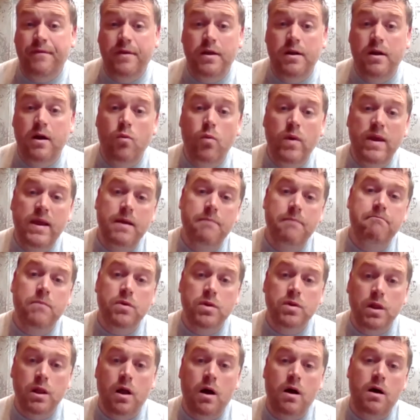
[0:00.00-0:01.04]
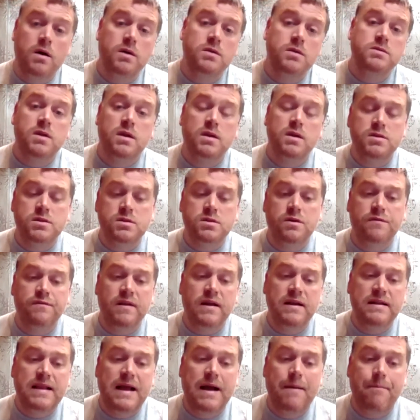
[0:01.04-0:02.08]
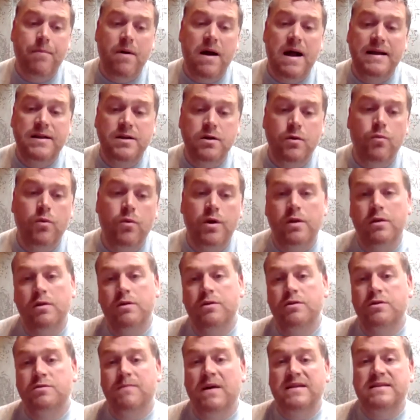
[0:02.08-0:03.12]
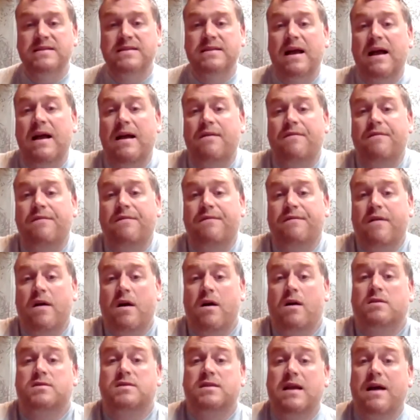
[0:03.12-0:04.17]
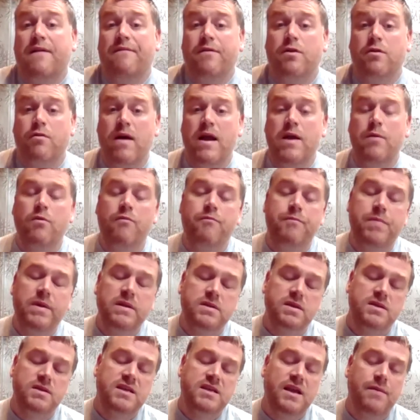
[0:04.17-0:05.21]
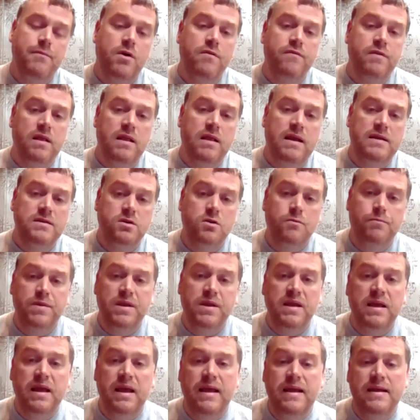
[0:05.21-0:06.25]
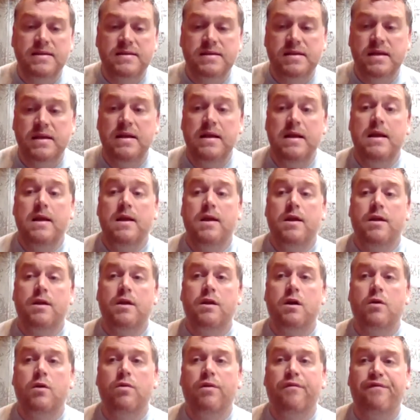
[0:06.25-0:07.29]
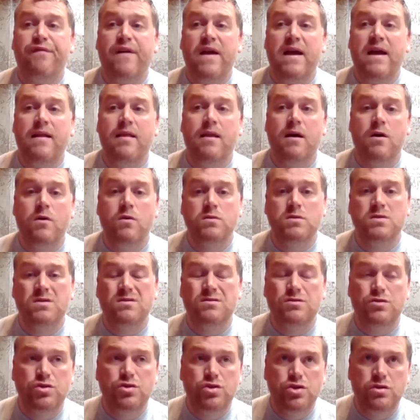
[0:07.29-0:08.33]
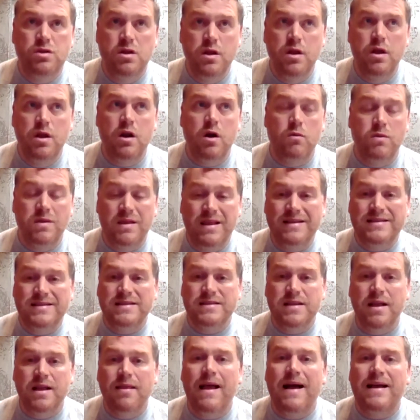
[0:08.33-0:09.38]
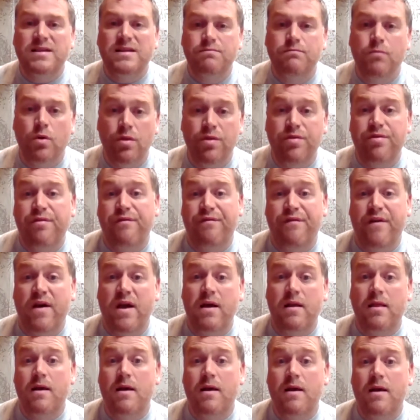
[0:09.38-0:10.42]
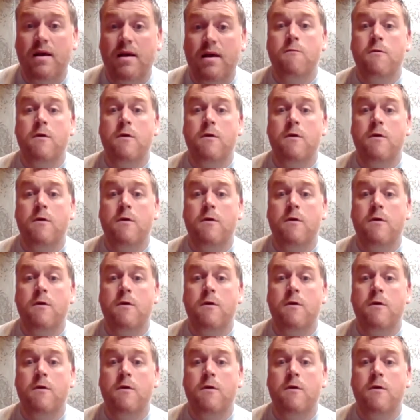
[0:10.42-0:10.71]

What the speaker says: We can muddle on and stuff like that, but I don't want to lose my staff. Our staff are great. We've built the team over the last couple of years. The furloughs, this is the last month of furlough.